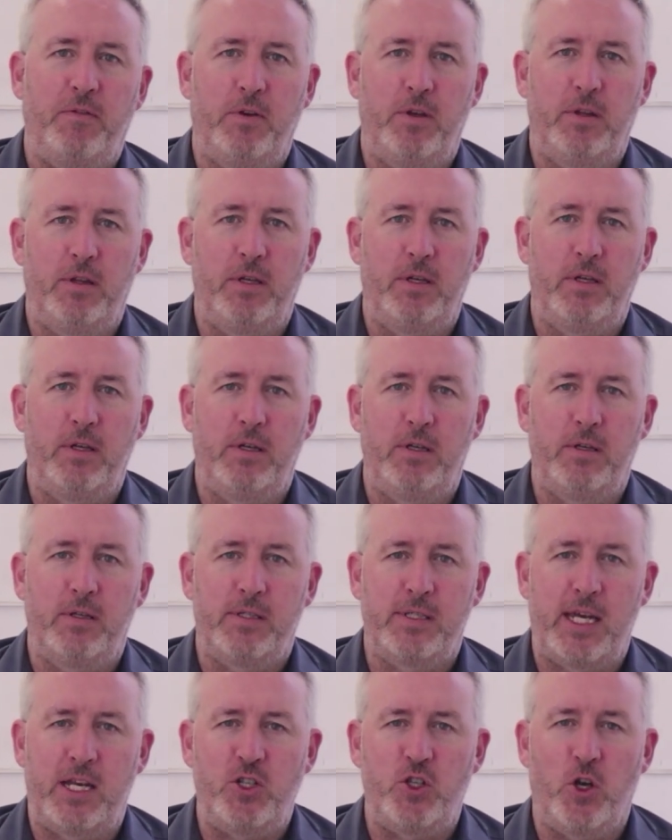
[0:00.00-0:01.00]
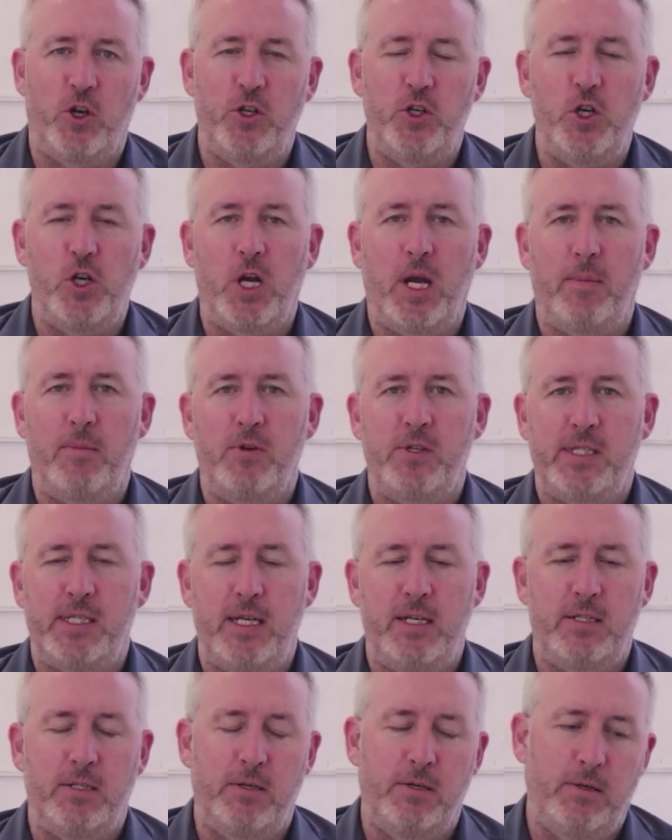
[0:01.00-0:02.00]
for the St. John Newcomers
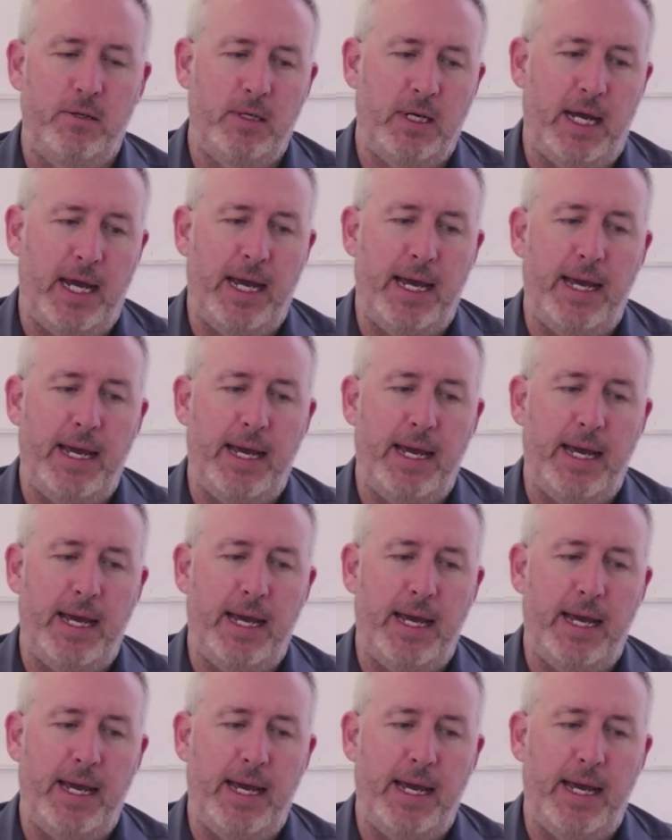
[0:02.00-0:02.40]
Centre.